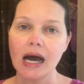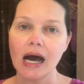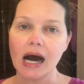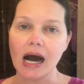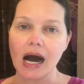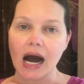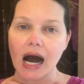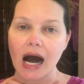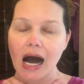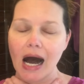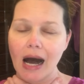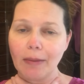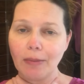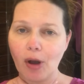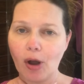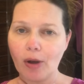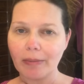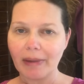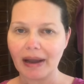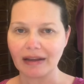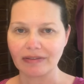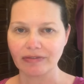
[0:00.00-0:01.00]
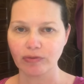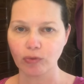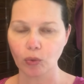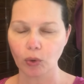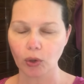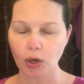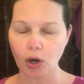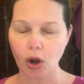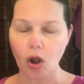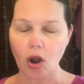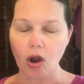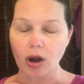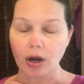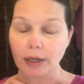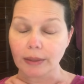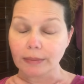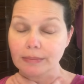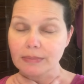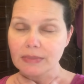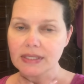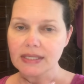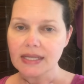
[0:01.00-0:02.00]
on my
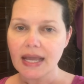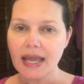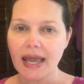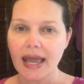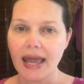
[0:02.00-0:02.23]
forearms,